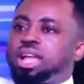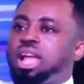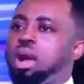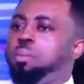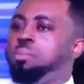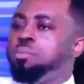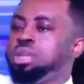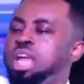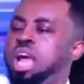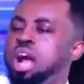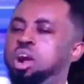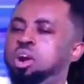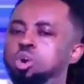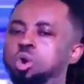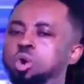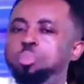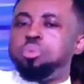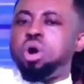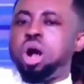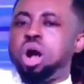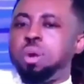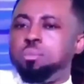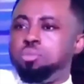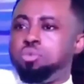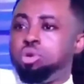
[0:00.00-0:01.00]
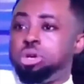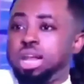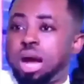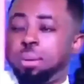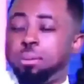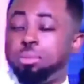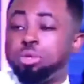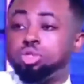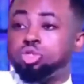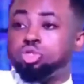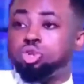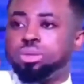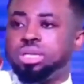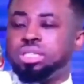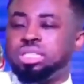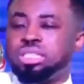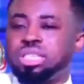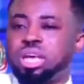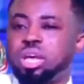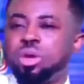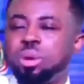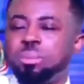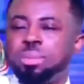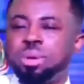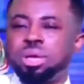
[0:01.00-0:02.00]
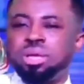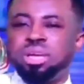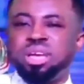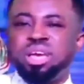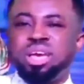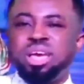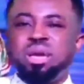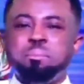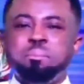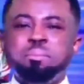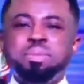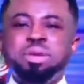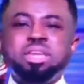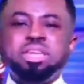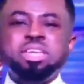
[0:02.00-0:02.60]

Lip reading: come and go pour a moon down with some of the servant. Me